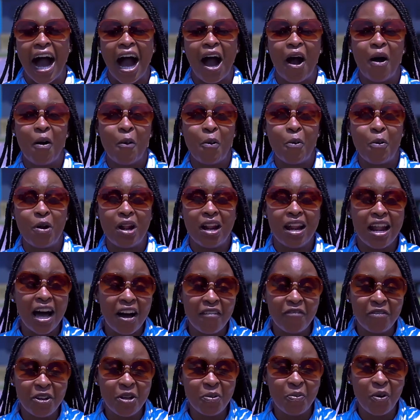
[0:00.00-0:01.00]
our
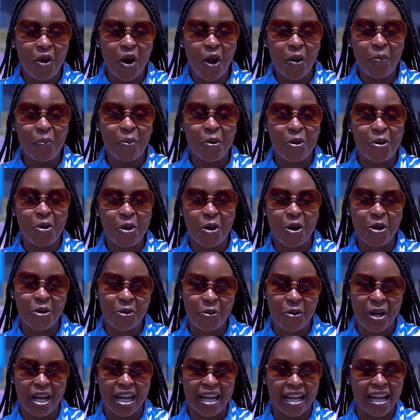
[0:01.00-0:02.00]
lovely mall
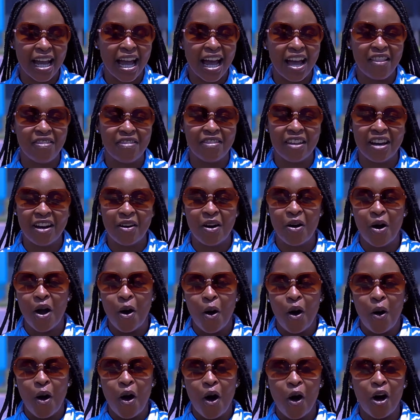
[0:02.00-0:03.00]
Broadway and the
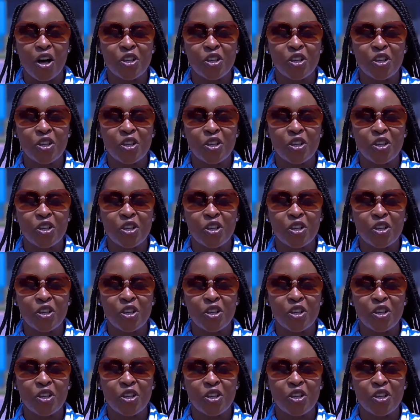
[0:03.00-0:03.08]
uh,